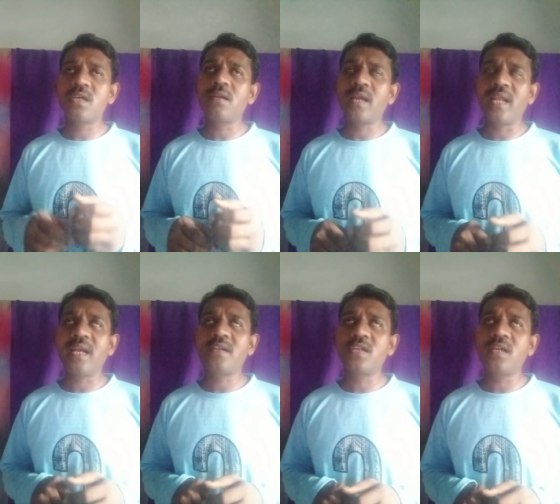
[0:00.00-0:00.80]
are
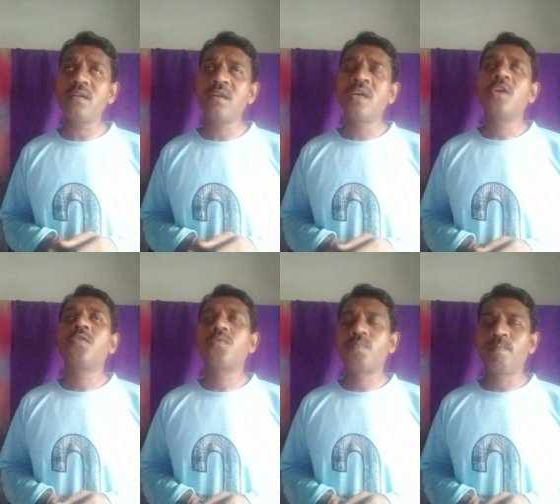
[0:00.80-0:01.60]
elected
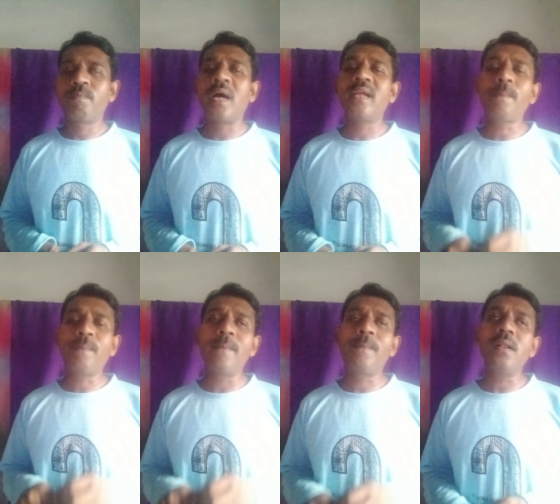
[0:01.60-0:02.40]
by the
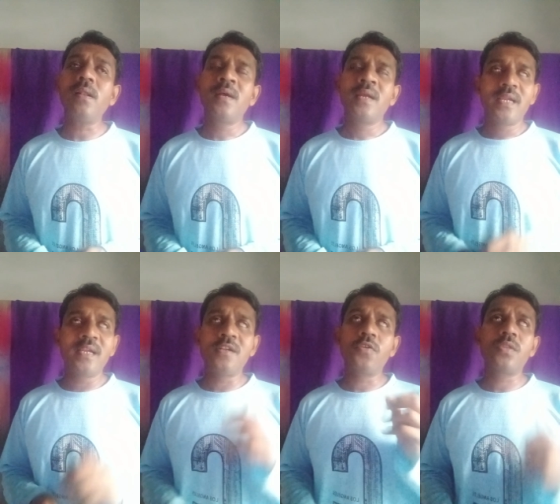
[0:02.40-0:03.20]
people
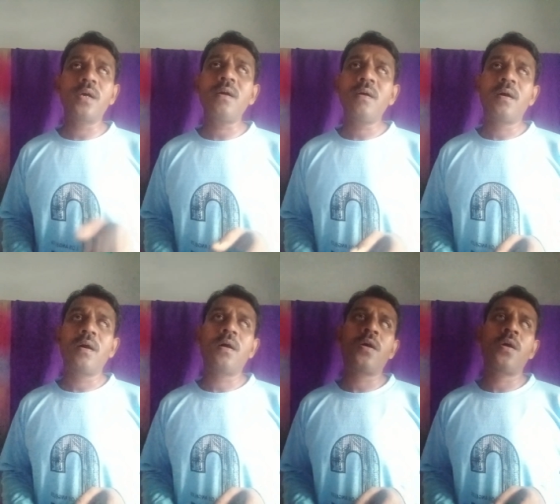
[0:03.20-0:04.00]
into the
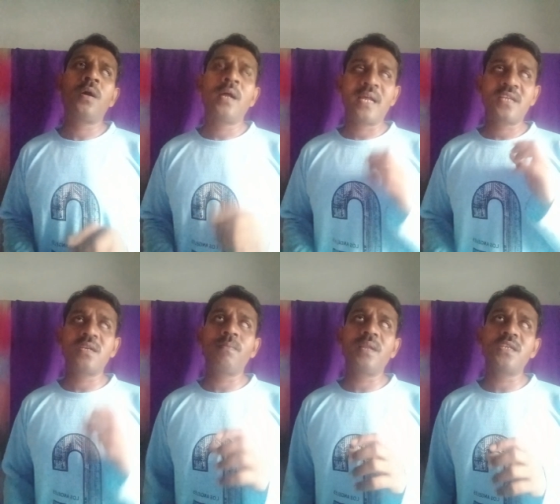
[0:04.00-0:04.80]

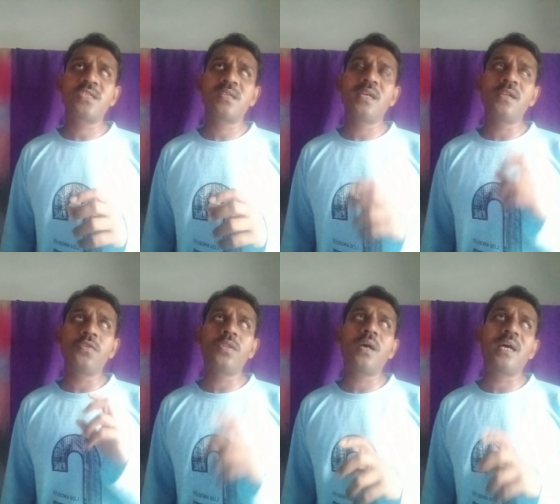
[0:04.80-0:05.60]

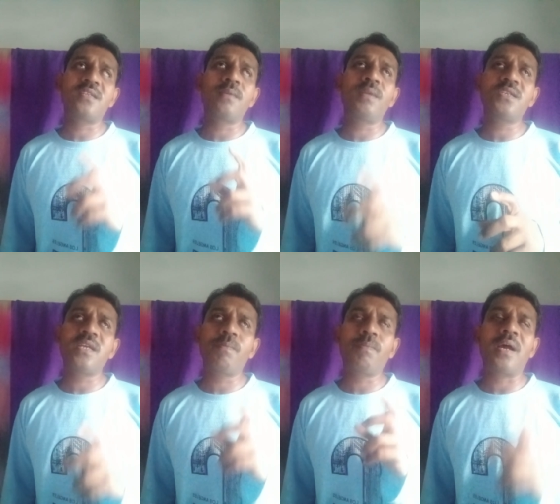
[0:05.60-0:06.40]
assemblies
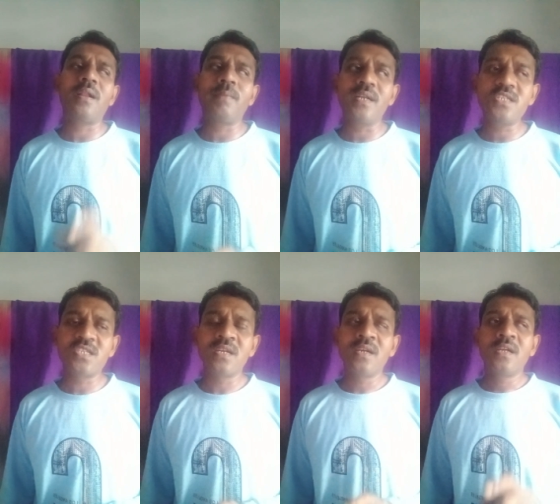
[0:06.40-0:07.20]
and
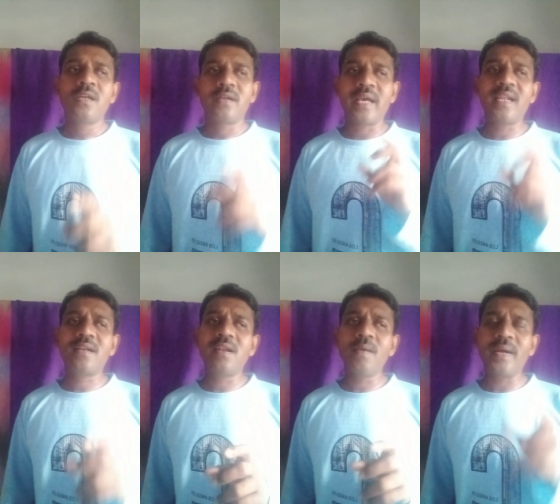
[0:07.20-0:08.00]
parliaments,
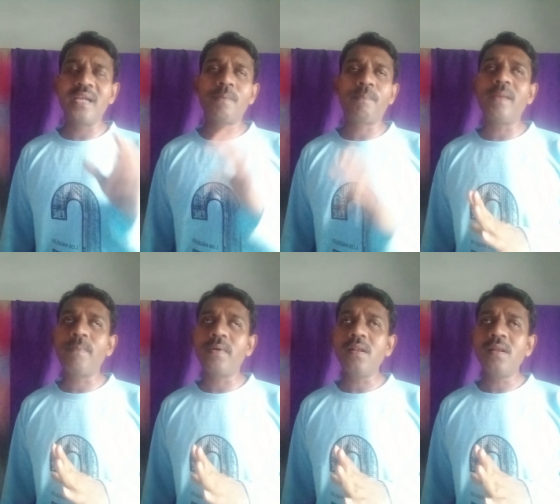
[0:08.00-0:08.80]
directly by the
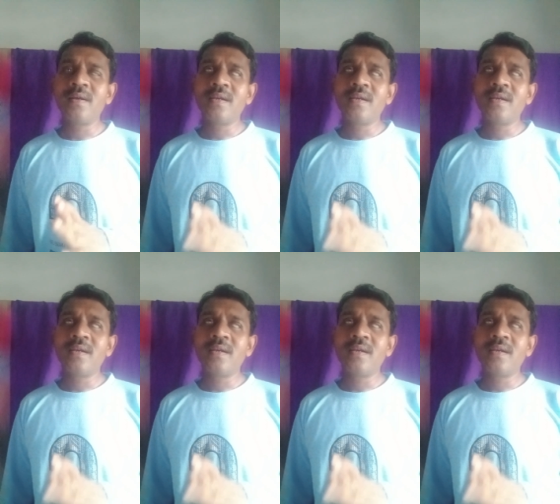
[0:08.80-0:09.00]
people.